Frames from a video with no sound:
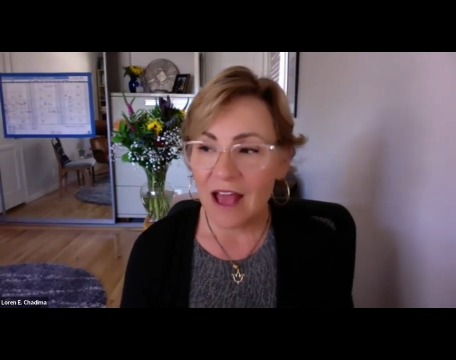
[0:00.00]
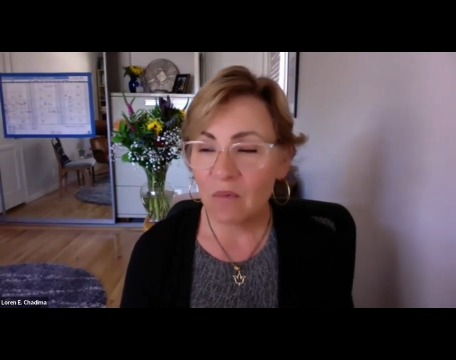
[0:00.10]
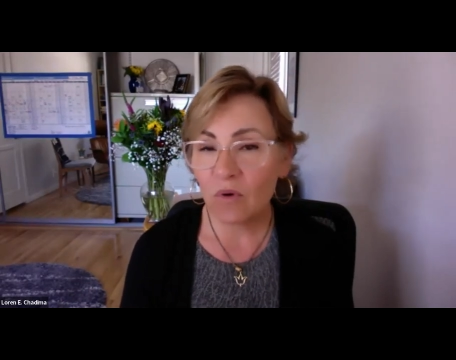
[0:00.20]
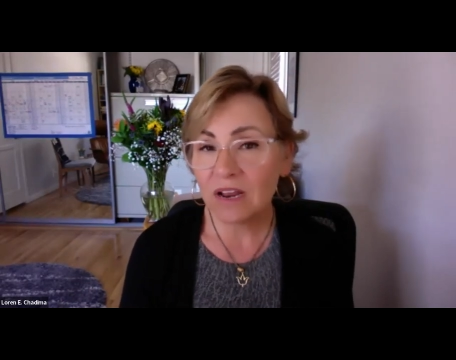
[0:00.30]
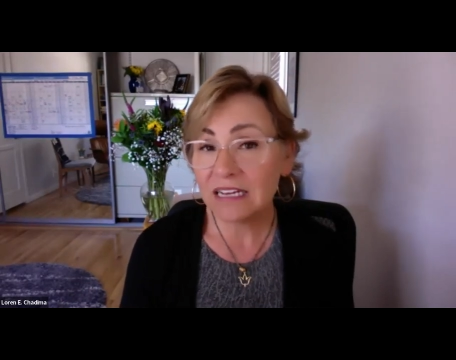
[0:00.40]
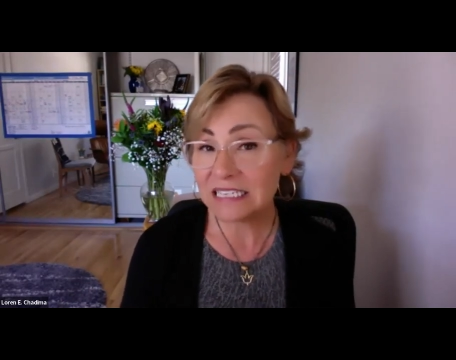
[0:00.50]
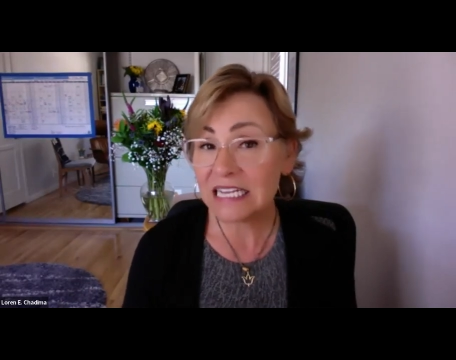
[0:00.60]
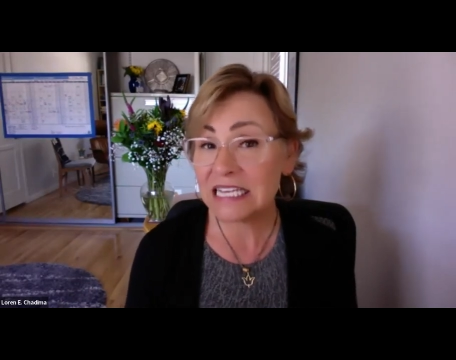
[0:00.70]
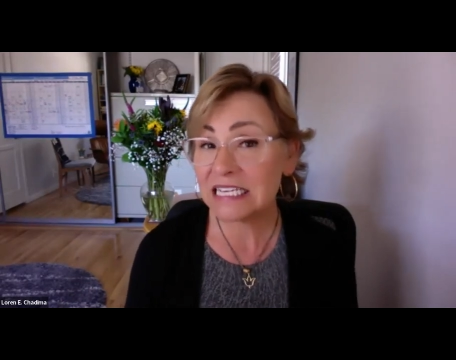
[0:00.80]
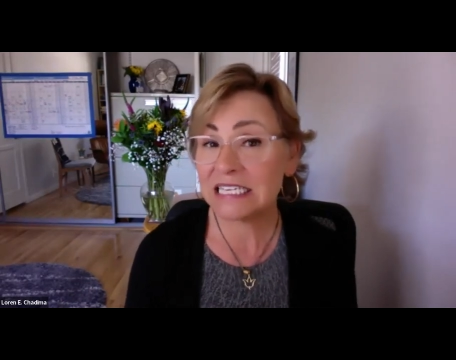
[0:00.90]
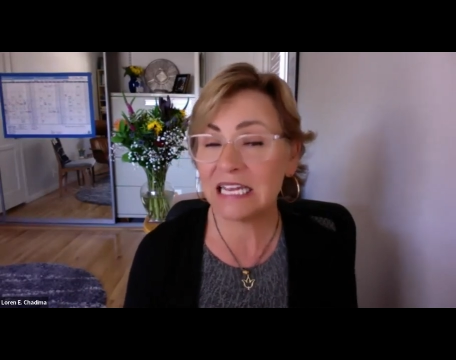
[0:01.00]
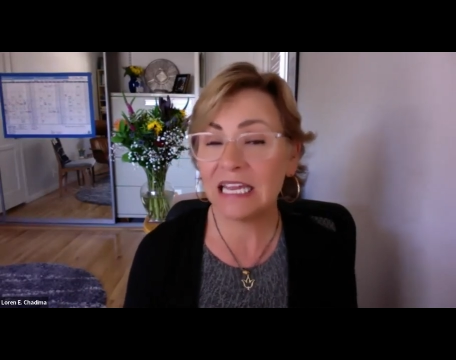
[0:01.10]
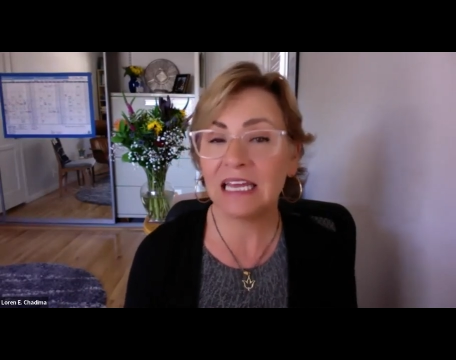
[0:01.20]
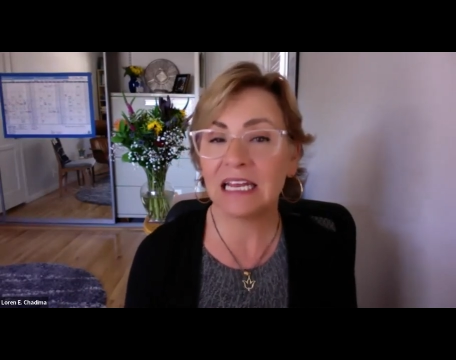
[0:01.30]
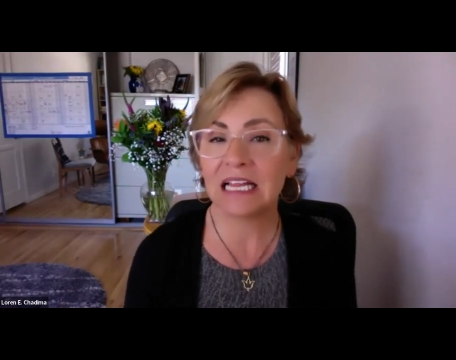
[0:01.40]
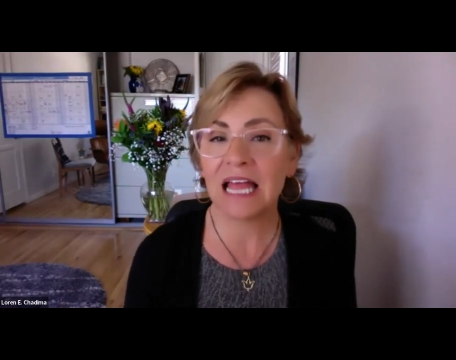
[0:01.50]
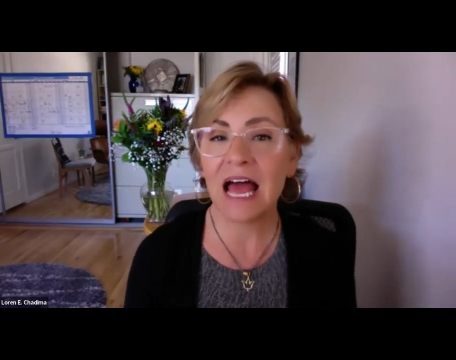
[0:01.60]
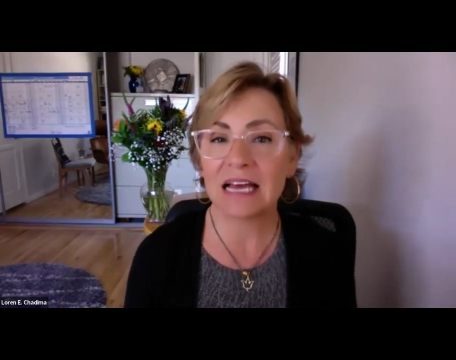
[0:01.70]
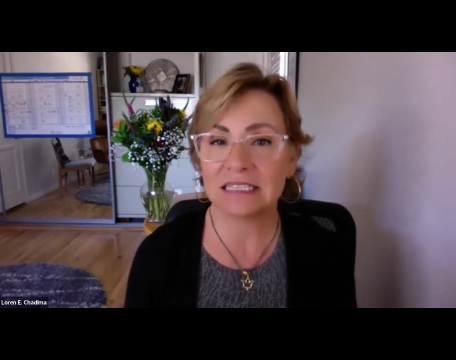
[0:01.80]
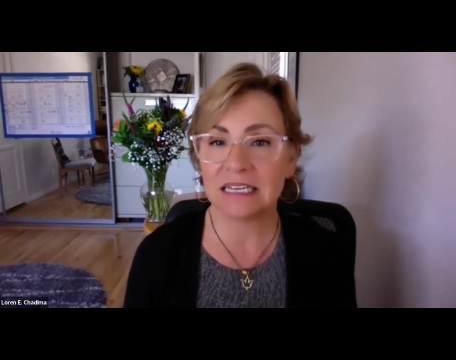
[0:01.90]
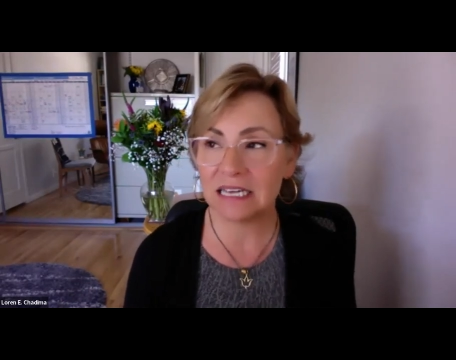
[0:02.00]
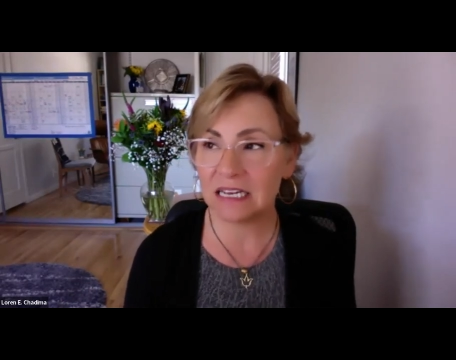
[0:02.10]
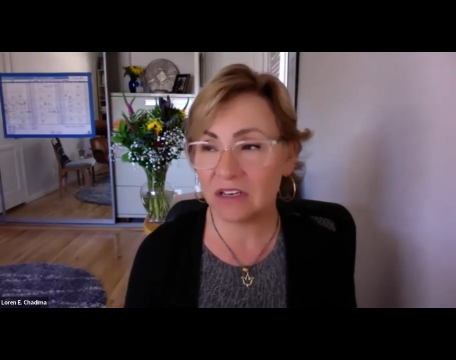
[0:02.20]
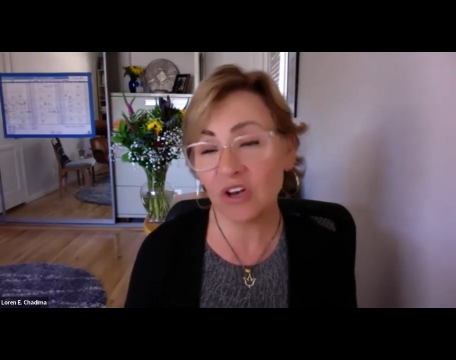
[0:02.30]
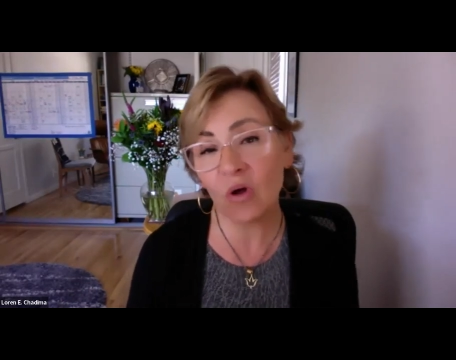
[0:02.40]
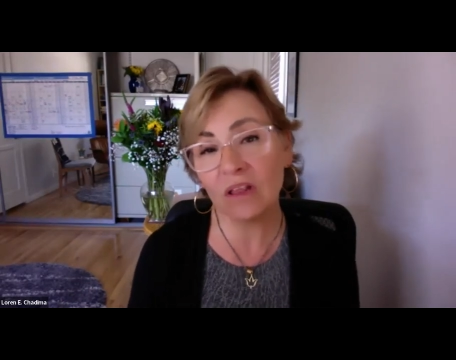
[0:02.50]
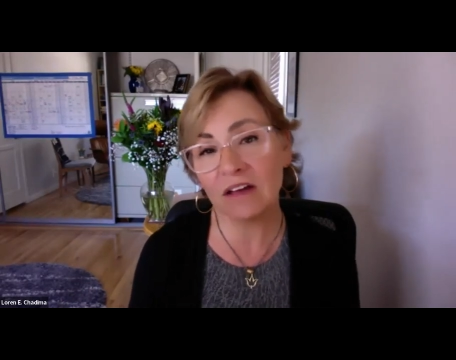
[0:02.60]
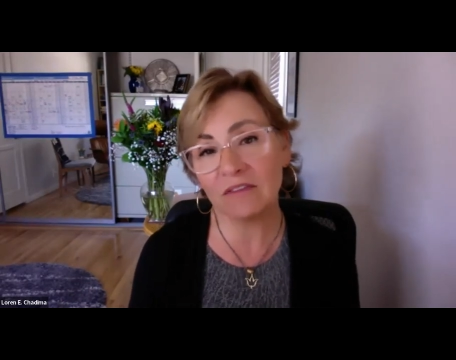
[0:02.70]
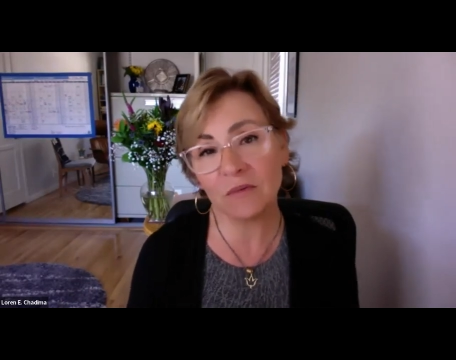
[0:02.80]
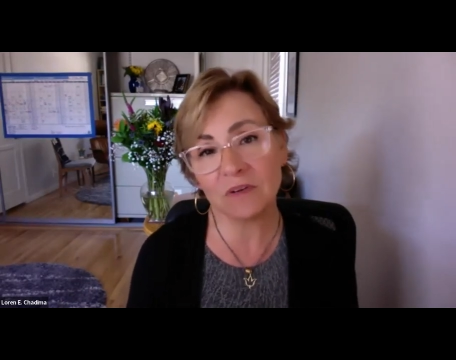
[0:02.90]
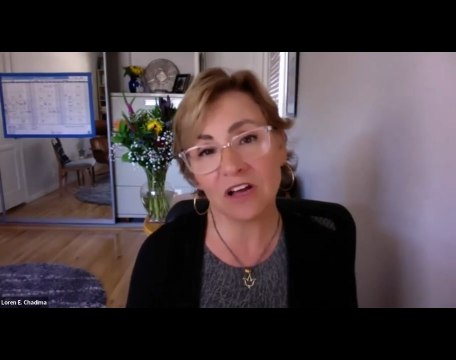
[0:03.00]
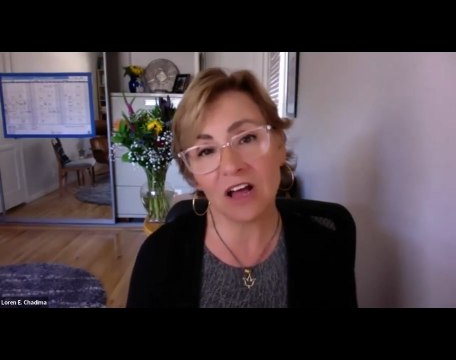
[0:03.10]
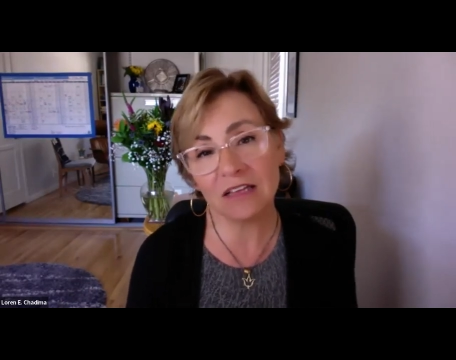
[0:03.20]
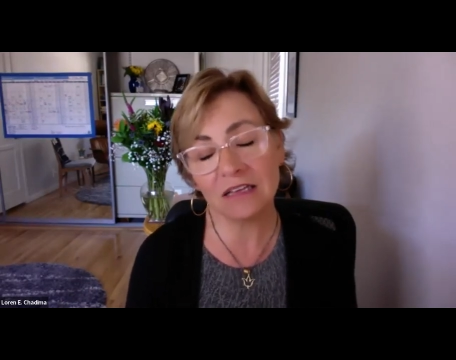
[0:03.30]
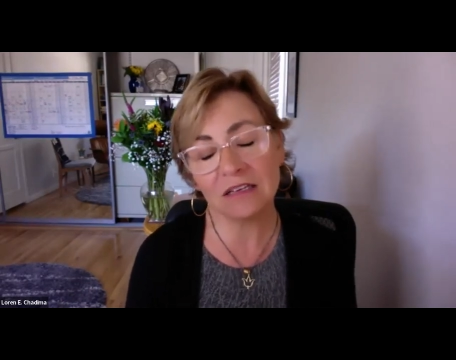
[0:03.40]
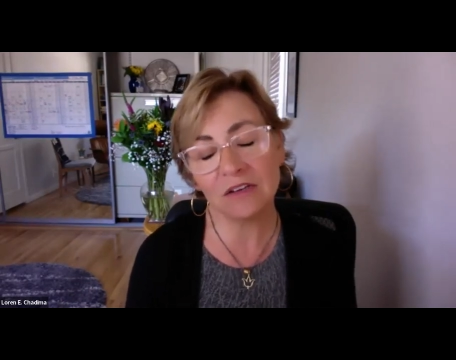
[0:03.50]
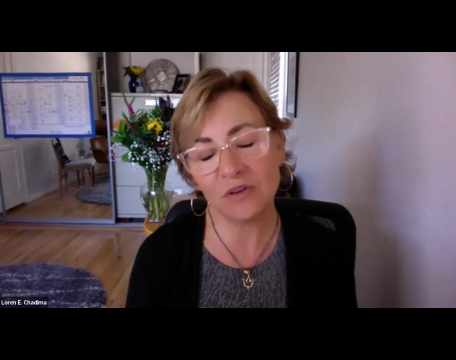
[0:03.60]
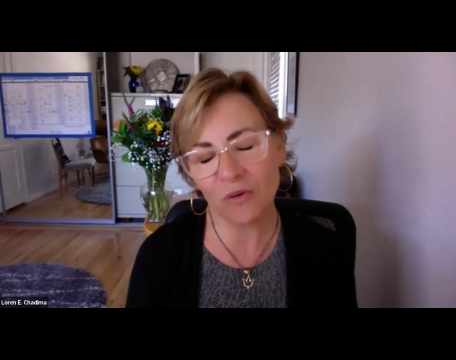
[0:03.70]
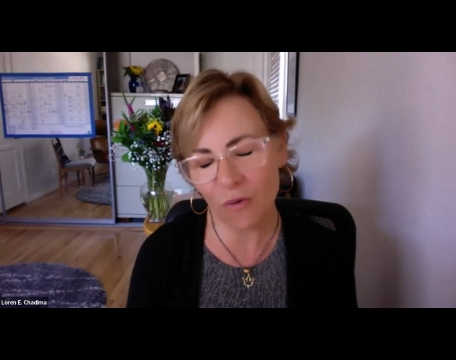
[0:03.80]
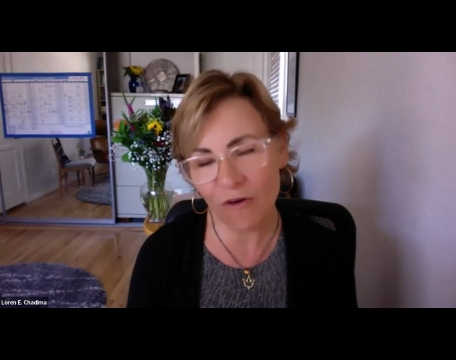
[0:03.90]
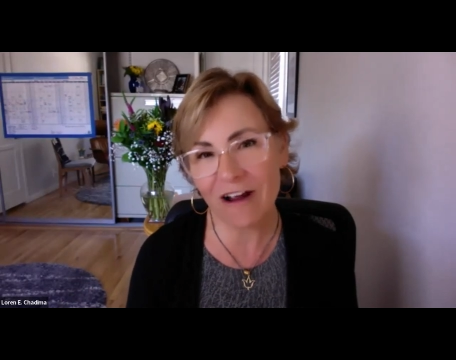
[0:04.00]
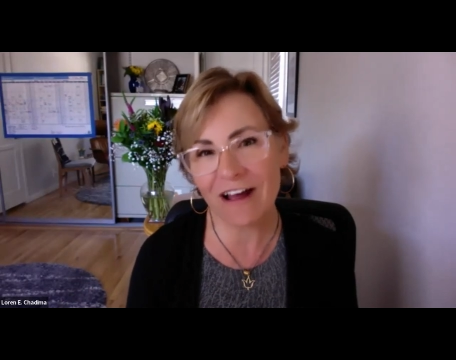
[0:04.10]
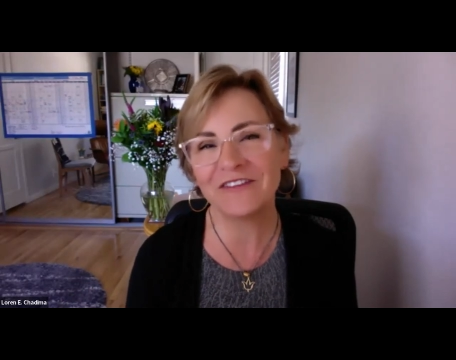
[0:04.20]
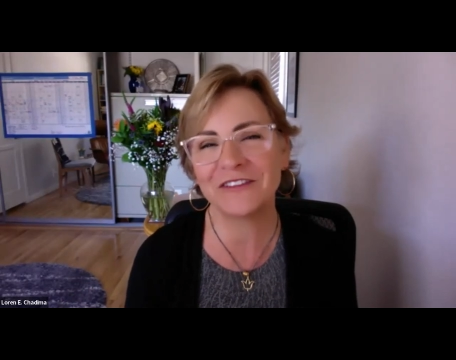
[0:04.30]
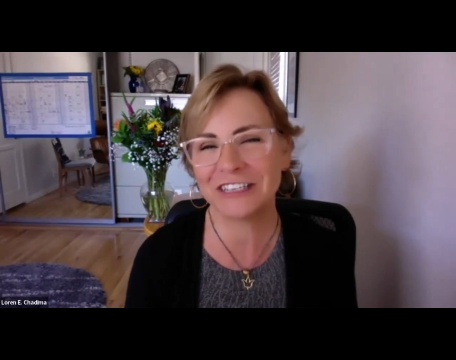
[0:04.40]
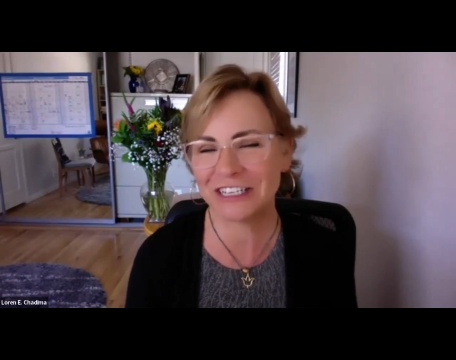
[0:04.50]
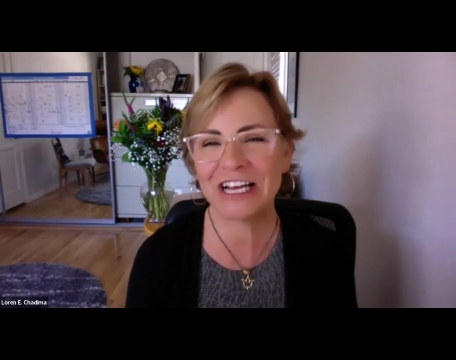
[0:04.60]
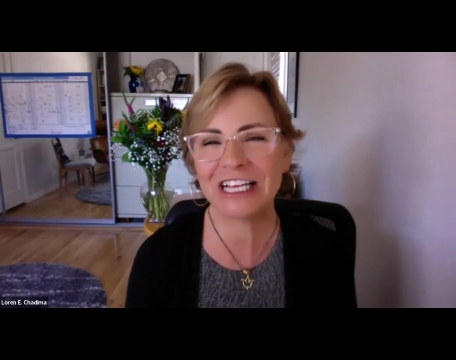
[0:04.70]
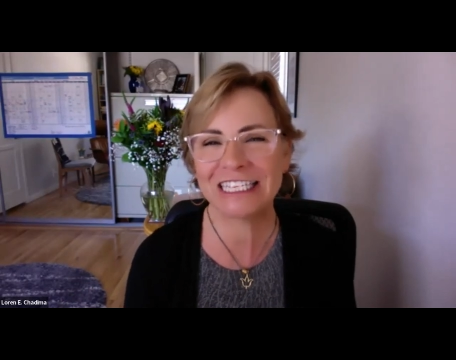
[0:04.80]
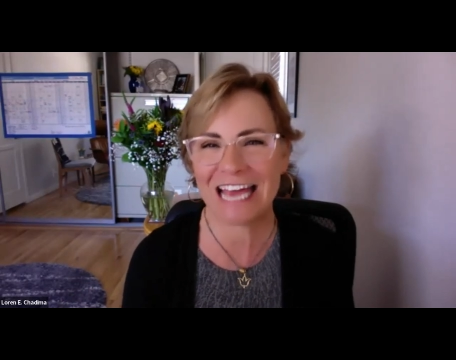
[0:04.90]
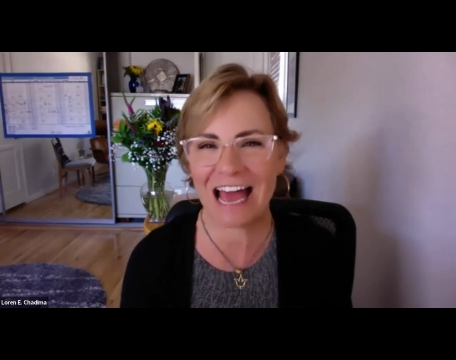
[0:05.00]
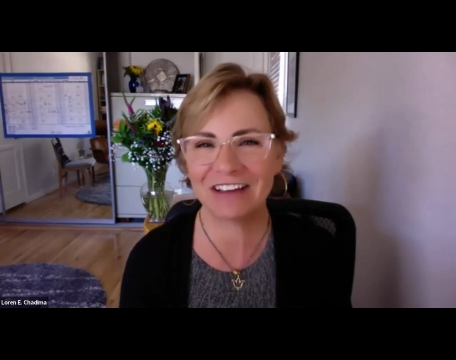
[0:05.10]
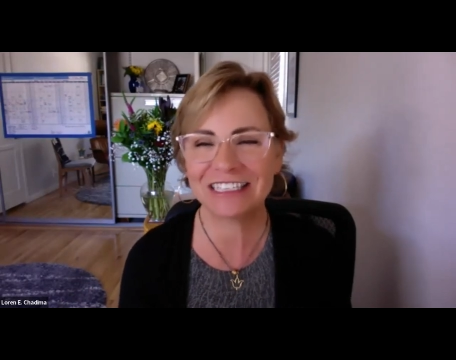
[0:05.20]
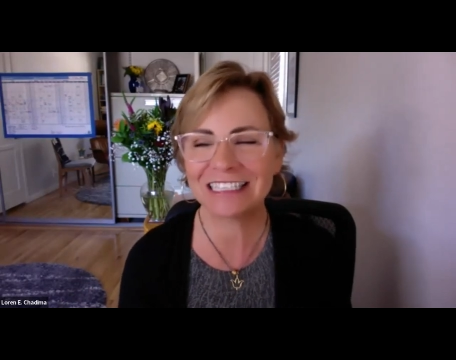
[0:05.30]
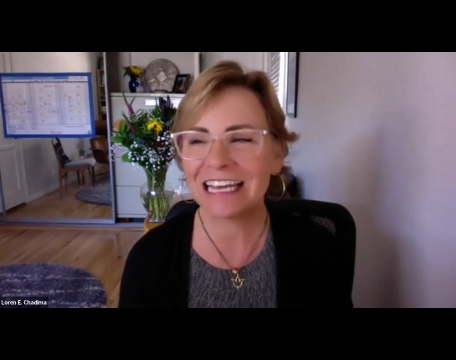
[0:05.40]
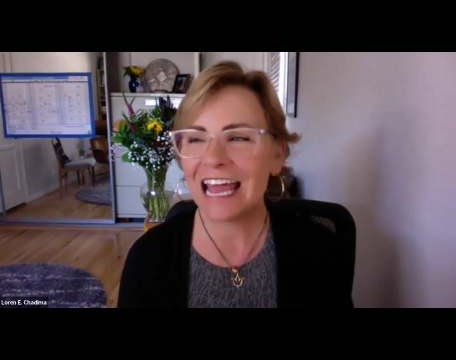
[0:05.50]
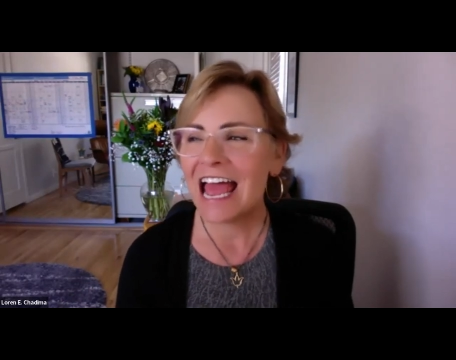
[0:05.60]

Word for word: And when I did this scene in class, I did Nora from a doll, Nora from a Doll's House,